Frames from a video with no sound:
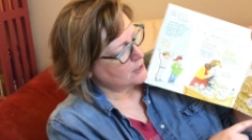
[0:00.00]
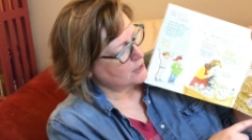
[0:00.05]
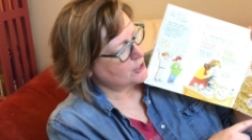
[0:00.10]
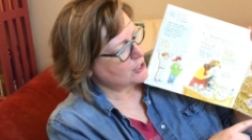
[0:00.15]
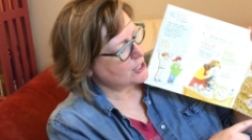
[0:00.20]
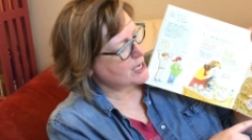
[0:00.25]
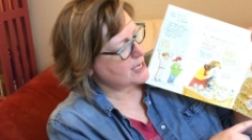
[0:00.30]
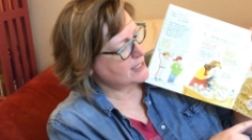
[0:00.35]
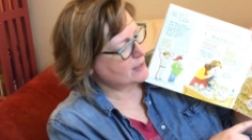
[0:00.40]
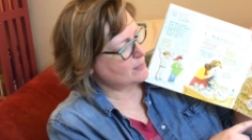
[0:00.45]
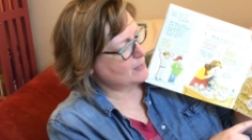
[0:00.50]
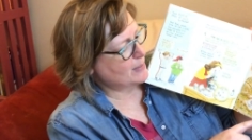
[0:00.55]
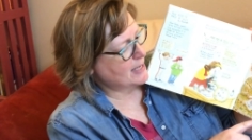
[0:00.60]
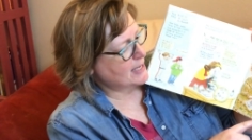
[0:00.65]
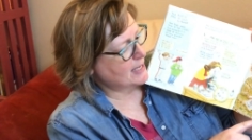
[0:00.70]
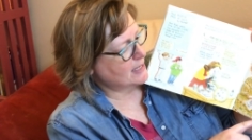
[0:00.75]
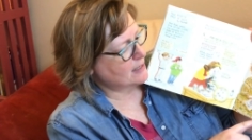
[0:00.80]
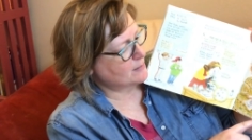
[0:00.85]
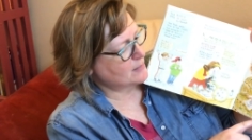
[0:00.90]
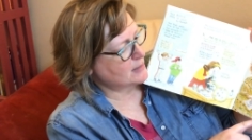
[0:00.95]
Just
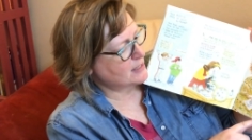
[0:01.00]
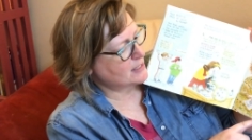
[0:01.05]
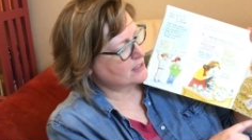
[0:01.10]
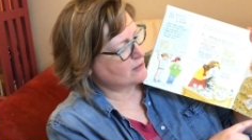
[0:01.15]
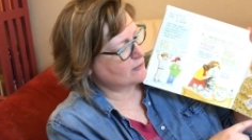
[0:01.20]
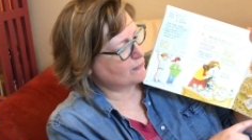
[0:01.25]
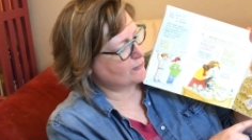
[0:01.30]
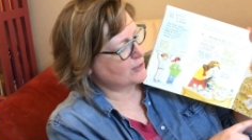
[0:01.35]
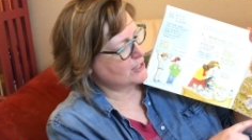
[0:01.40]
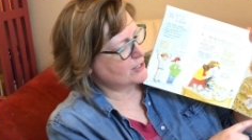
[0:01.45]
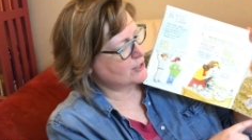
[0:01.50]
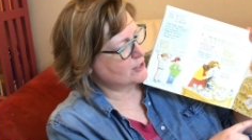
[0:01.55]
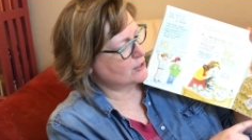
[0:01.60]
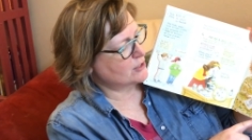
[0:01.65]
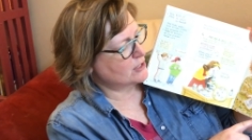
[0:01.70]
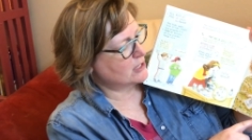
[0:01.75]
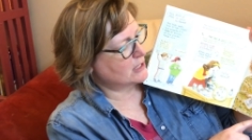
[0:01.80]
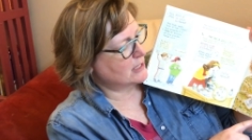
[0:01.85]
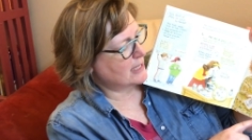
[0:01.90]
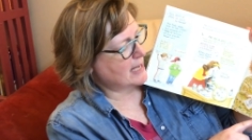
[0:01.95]
being in Ms.
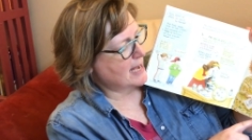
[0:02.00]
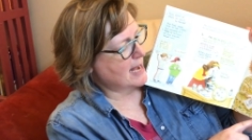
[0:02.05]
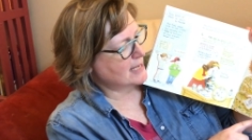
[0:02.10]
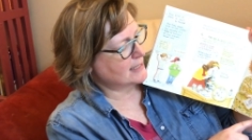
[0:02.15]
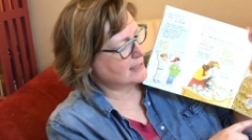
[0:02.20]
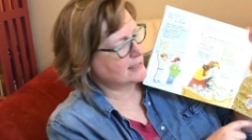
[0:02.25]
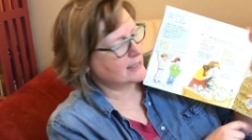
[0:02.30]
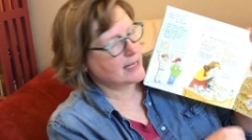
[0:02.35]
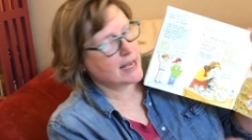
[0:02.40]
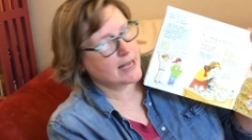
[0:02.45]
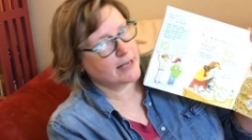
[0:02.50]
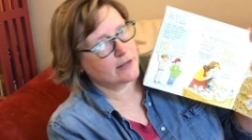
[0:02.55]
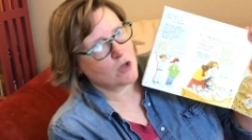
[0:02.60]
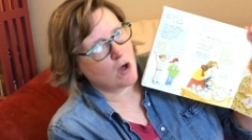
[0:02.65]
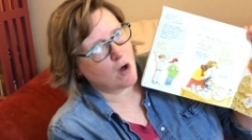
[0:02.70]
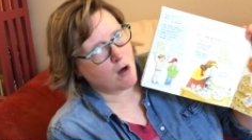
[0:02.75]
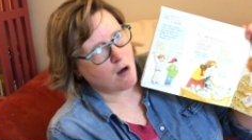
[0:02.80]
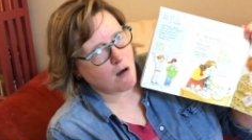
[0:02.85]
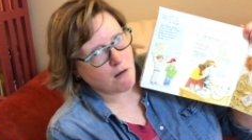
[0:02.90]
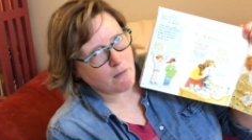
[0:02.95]
Frizzle's class takes
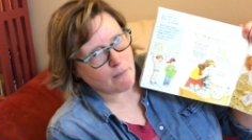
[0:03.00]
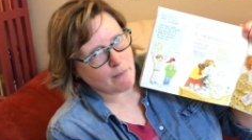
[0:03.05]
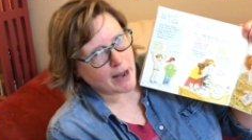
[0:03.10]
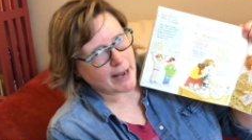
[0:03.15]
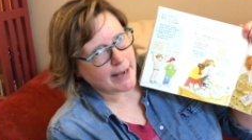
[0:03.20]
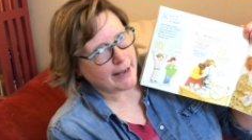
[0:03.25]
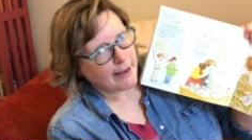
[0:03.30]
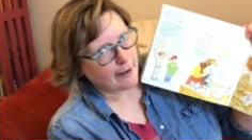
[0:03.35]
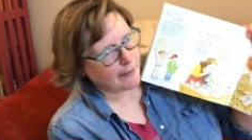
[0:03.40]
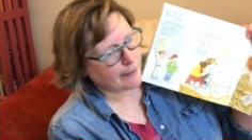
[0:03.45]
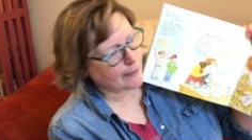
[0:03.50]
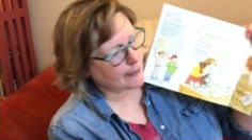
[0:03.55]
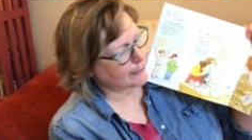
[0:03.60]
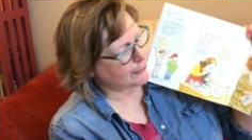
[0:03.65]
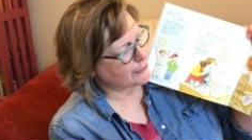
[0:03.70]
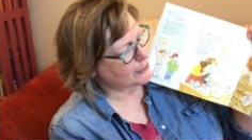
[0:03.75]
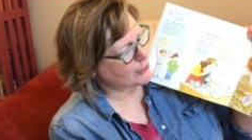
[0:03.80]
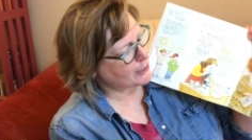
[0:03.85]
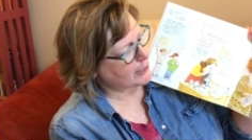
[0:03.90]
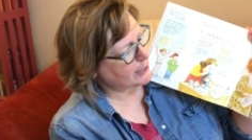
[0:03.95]
all my
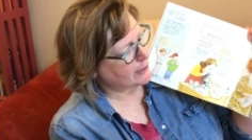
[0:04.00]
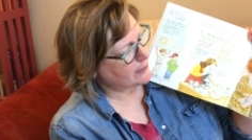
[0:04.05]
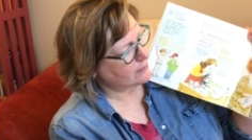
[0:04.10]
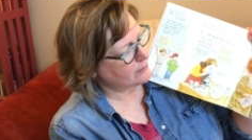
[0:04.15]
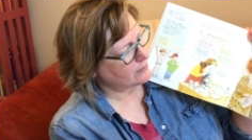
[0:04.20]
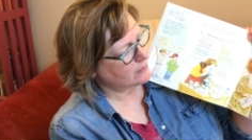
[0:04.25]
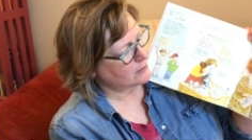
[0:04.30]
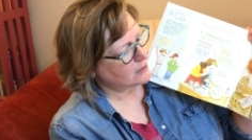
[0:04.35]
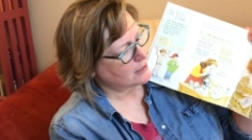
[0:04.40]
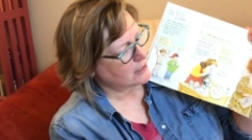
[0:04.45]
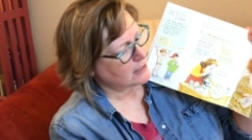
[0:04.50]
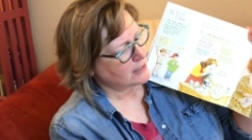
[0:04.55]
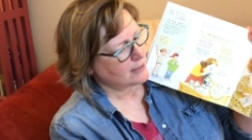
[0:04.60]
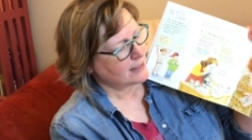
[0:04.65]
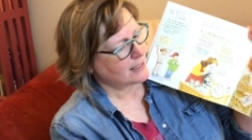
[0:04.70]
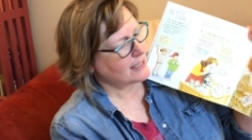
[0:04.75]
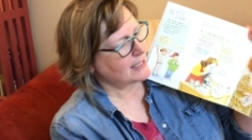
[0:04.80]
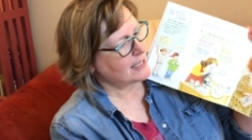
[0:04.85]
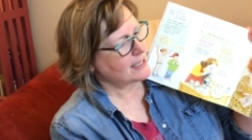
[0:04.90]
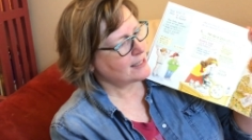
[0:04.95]
energy.
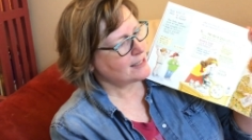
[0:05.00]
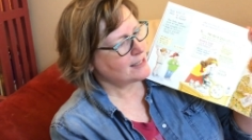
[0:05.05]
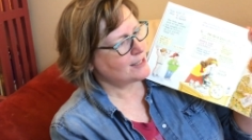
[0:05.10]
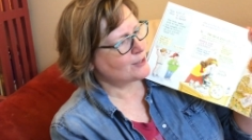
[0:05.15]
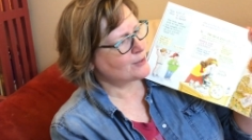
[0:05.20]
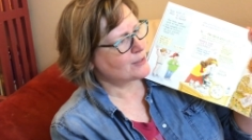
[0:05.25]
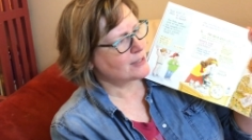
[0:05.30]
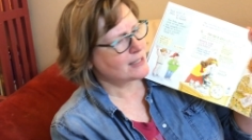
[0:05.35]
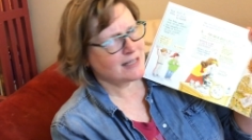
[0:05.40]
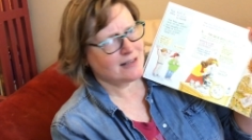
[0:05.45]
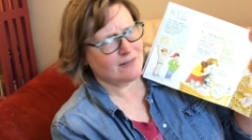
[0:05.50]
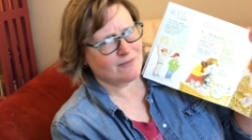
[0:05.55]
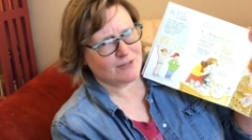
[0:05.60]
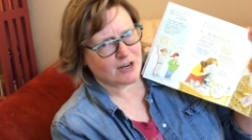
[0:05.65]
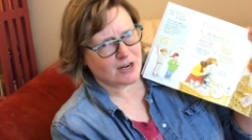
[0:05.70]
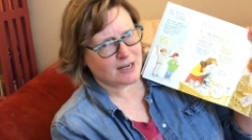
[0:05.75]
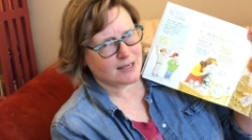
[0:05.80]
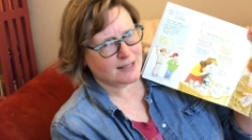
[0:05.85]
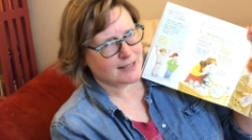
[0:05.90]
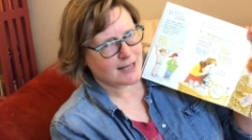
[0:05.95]
The kids don't seem
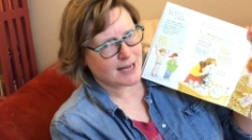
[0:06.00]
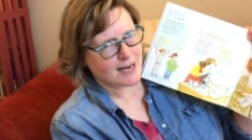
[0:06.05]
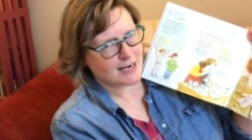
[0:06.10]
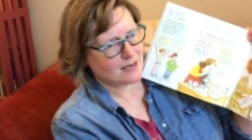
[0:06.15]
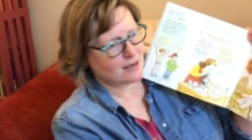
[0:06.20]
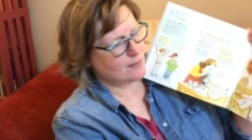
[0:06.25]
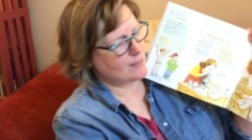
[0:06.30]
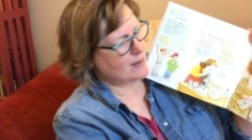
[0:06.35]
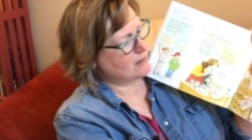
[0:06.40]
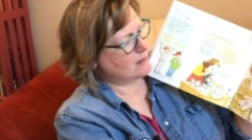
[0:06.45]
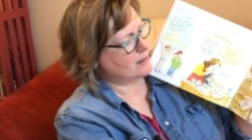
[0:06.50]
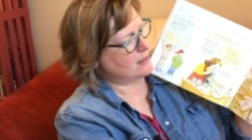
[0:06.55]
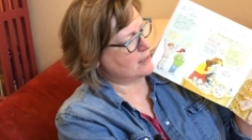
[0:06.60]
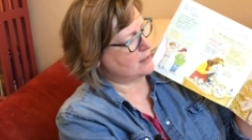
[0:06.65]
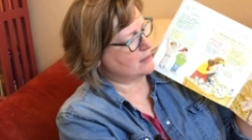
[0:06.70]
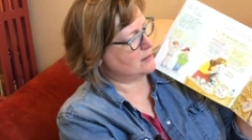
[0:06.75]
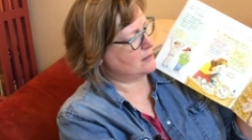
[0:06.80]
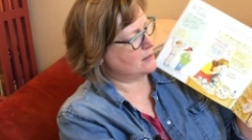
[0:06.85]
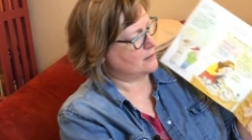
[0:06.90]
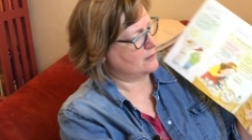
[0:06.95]
very excited about
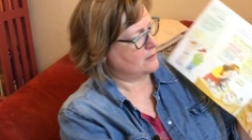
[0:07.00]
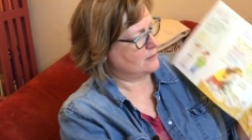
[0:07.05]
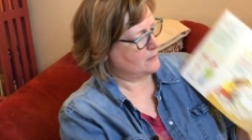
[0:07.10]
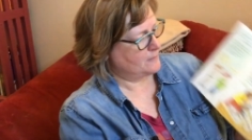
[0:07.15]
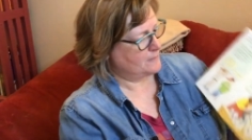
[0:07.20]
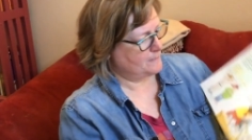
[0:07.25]
this.